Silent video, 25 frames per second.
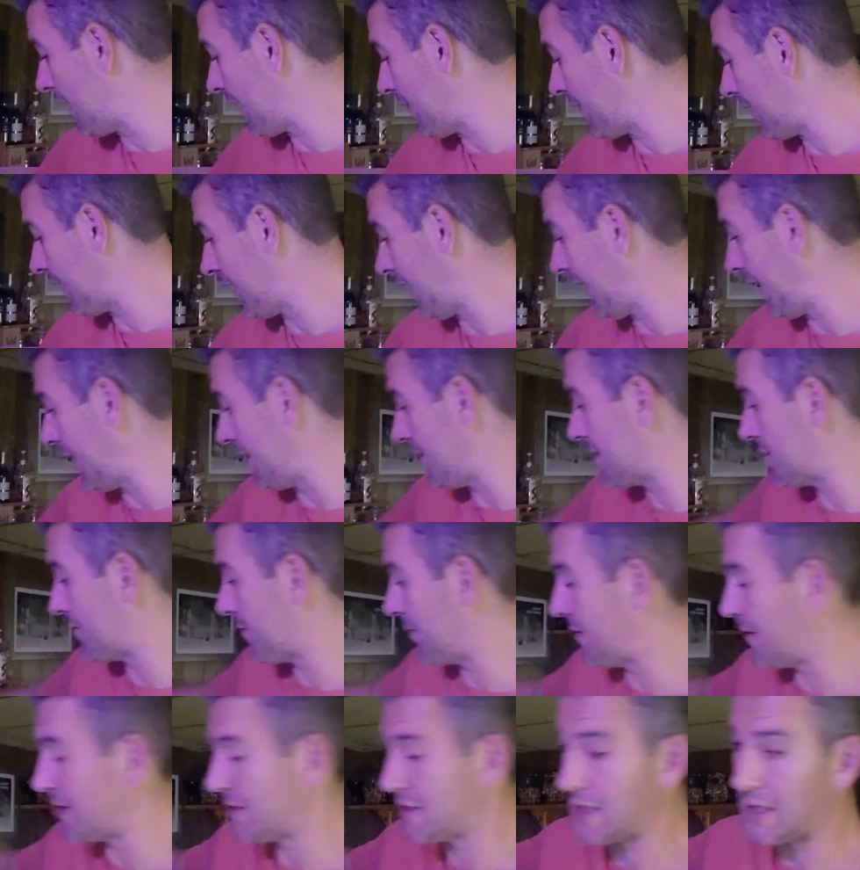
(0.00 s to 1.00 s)
out the case
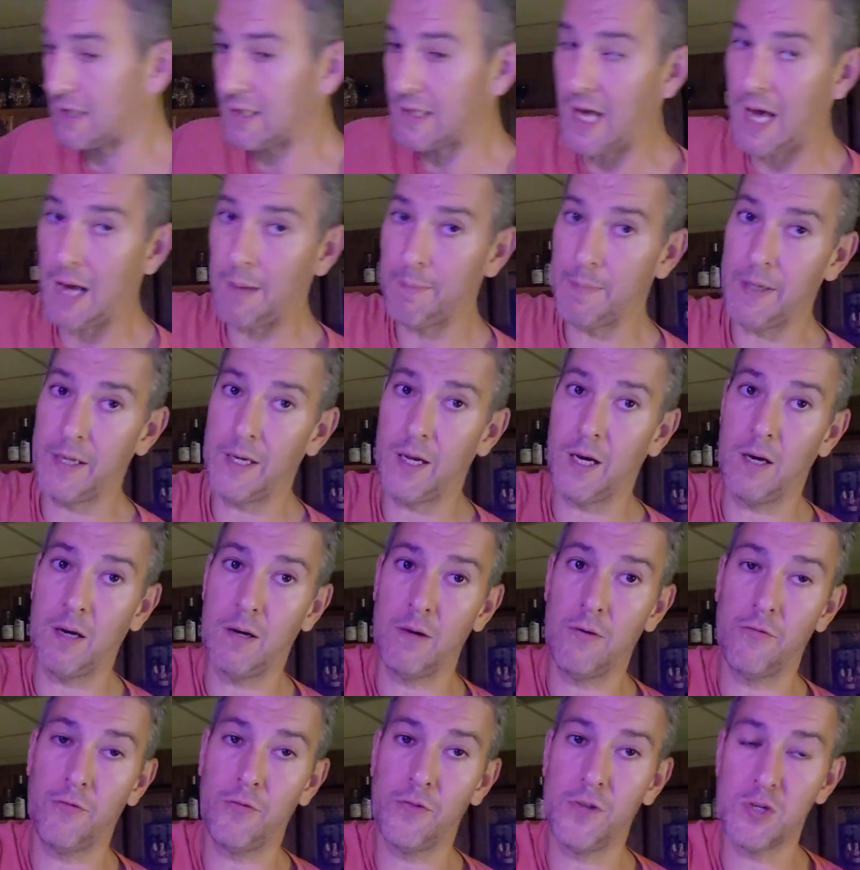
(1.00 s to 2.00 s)
for this allotment
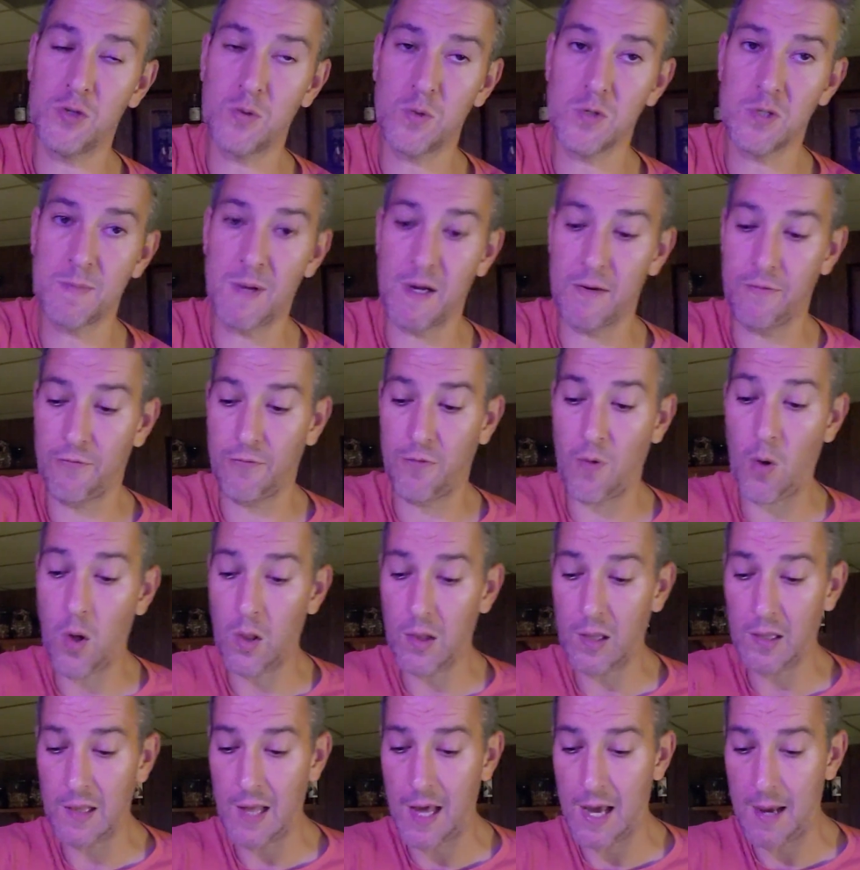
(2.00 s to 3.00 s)
of, this was my
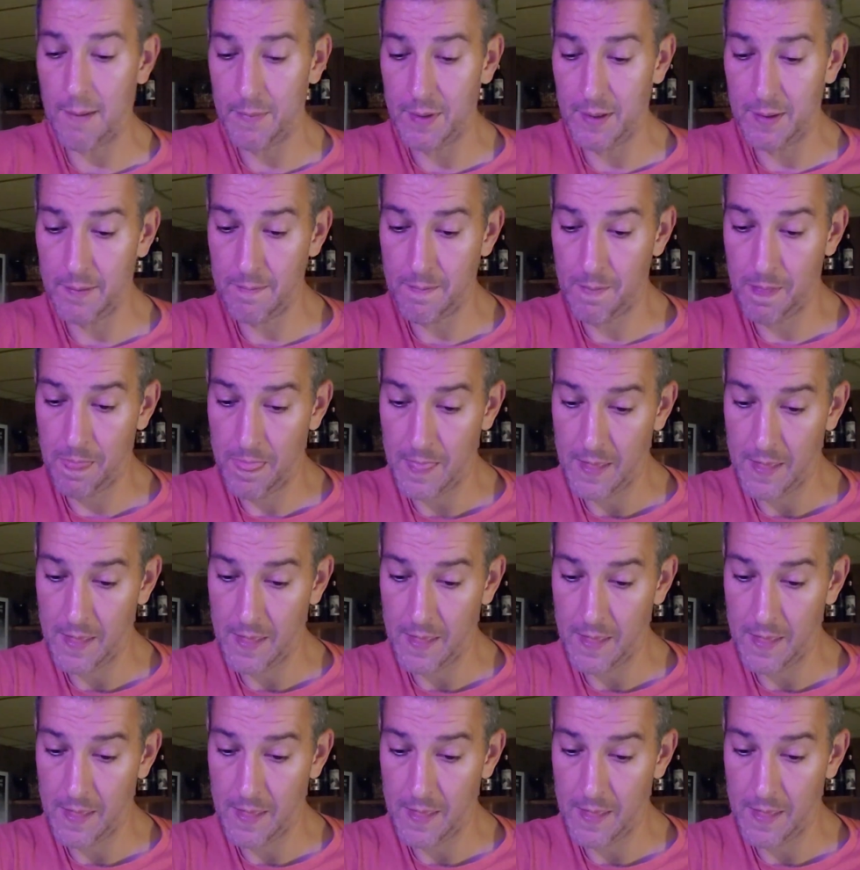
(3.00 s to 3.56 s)
fall allotment.